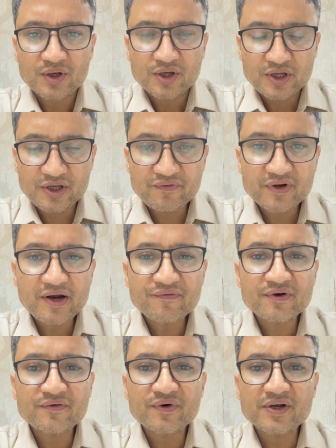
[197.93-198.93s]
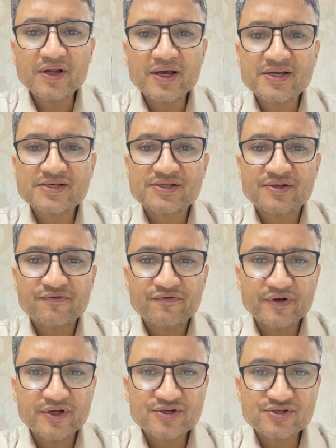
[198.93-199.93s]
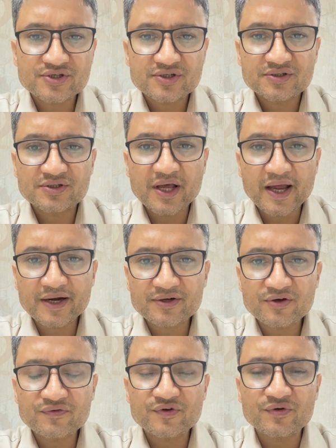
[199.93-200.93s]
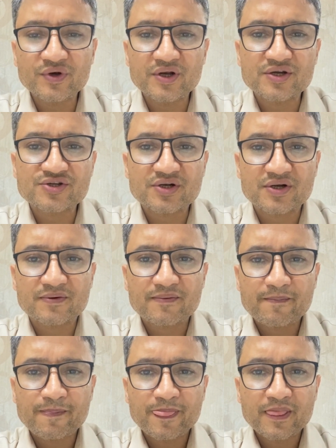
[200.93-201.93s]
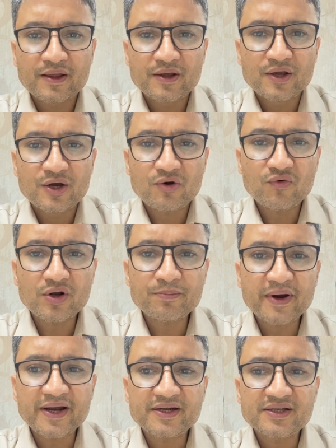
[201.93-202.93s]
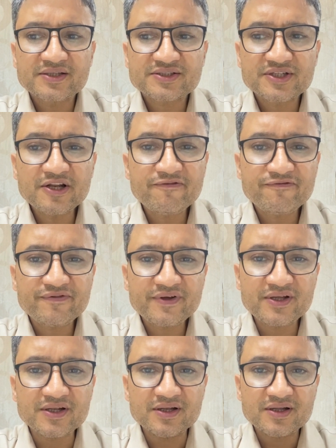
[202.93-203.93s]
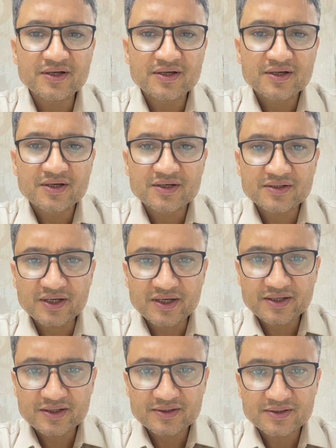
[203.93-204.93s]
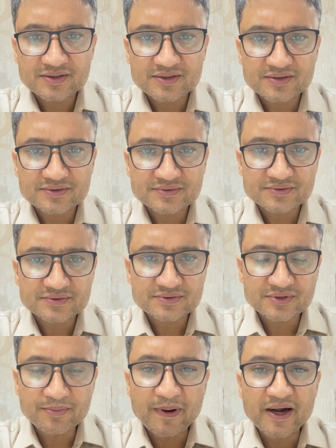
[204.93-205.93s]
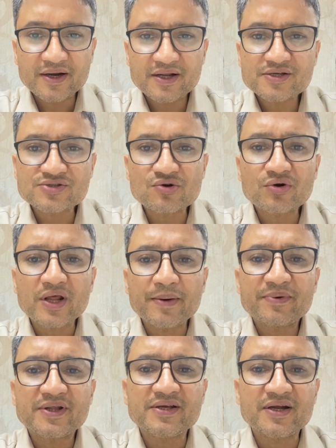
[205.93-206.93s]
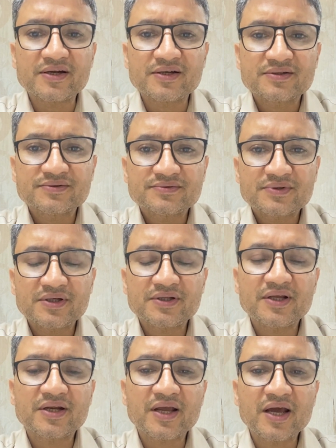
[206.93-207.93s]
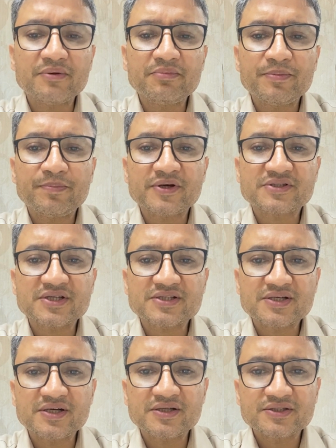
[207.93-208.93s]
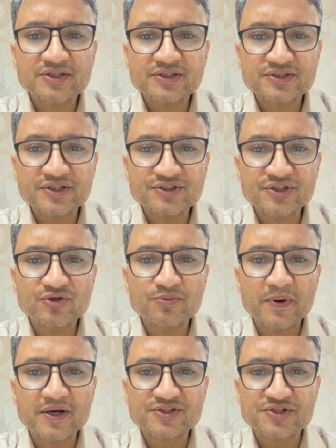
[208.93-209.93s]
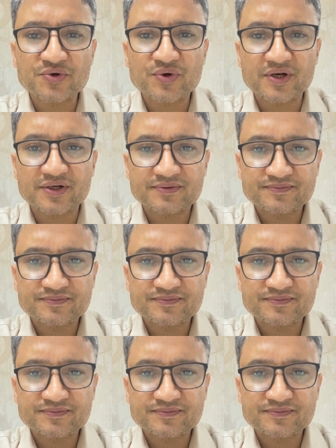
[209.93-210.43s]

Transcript: Even after one has finished the act of urination, one might still feel that the bladder is not empty yet, and there can be persistent sensation to pass urine.